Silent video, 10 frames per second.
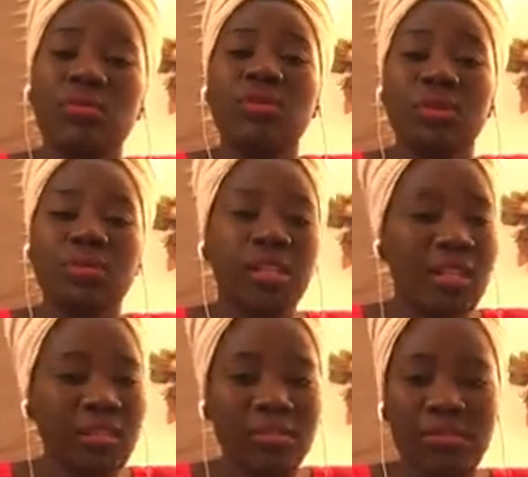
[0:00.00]
I really
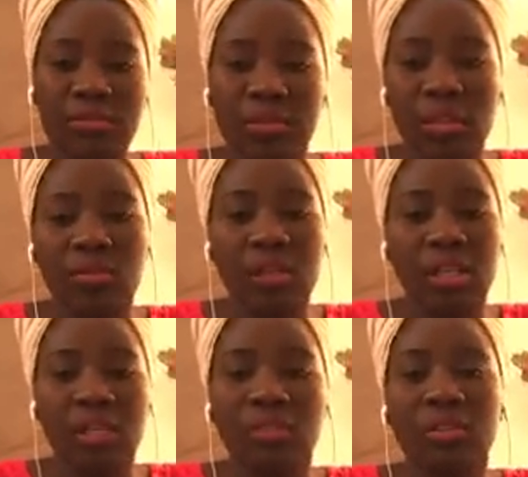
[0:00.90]
believe, we
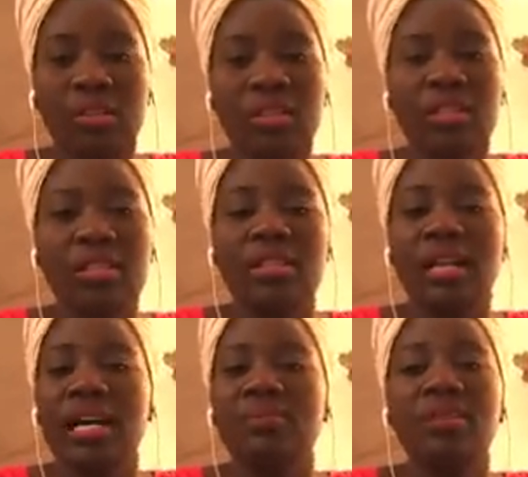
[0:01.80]
can do this.
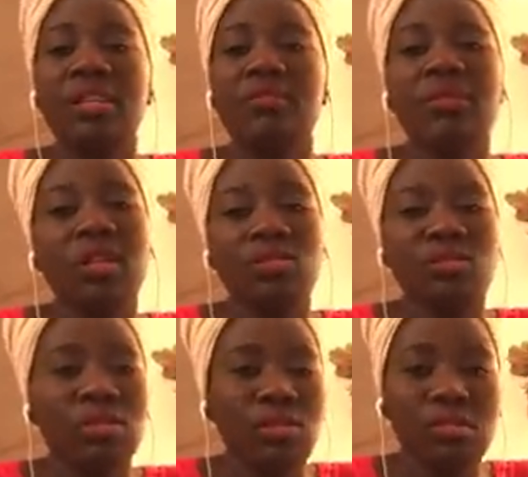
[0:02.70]
I believe we can do
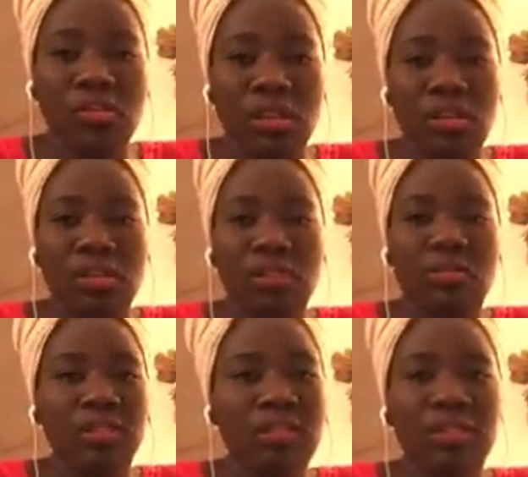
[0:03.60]
this together
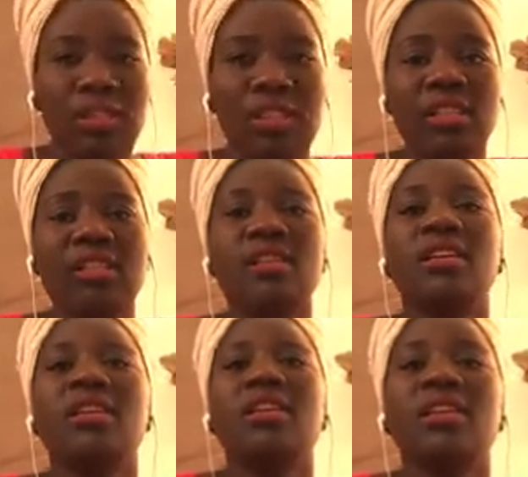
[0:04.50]
perfectly.
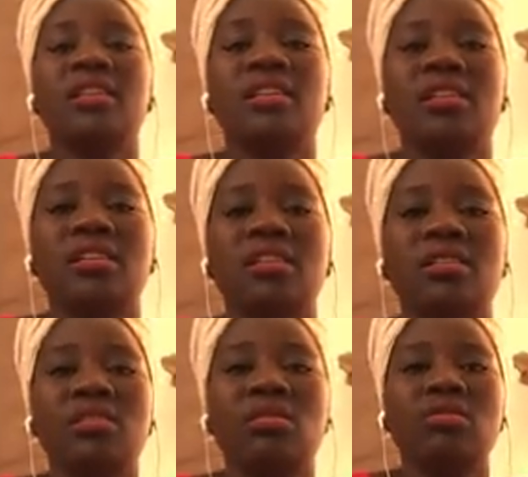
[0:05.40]

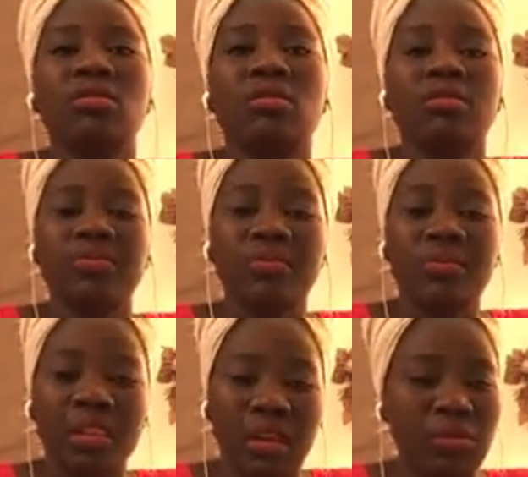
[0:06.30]
So,
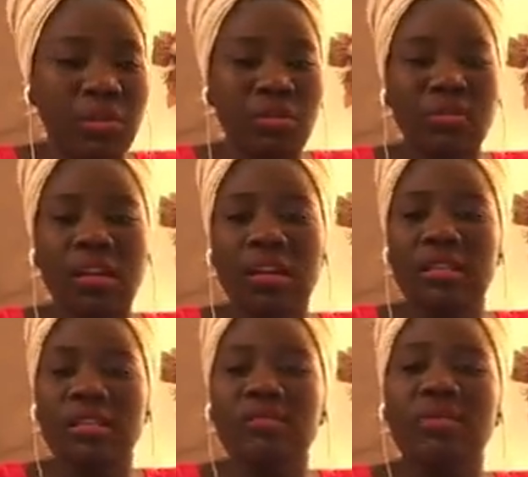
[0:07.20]
I wish you
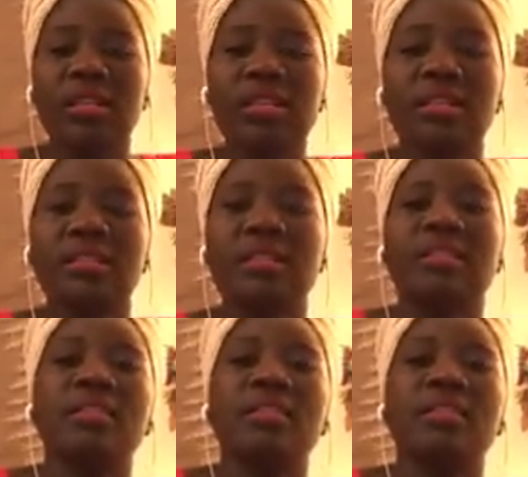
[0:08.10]
guys the best,